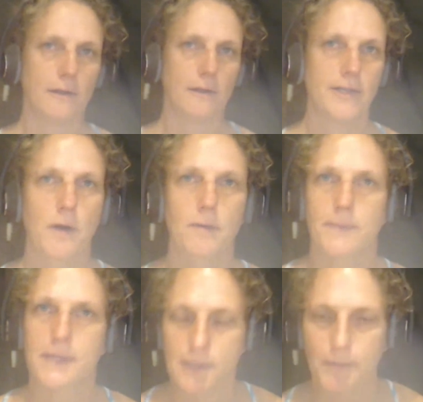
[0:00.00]
that's
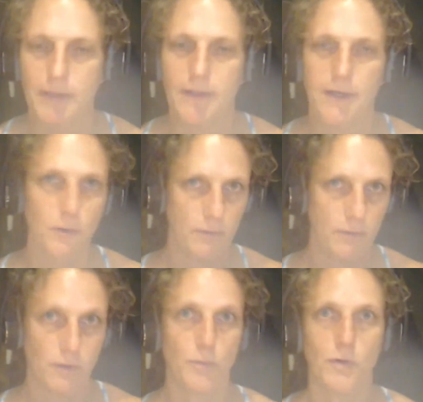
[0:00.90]
probably something that
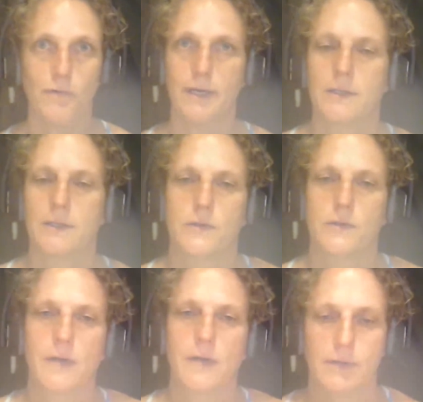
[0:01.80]
you're moving into
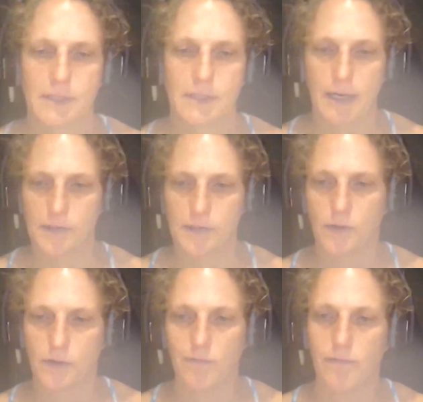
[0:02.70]
now, is that sort of,